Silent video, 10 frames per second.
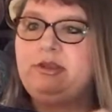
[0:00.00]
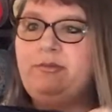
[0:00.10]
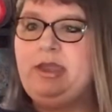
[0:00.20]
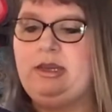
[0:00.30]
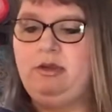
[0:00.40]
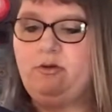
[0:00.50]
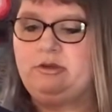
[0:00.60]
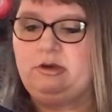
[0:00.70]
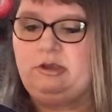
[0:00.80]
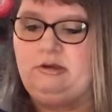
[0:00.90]
debating
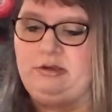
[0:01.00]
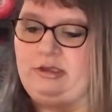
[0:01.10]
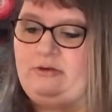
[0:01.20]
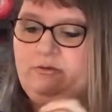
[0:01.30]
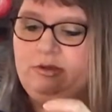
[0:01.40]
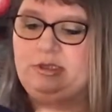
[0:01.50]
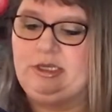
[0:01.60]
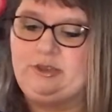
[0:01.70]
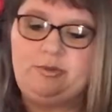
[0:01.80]
whether to use a different stitch,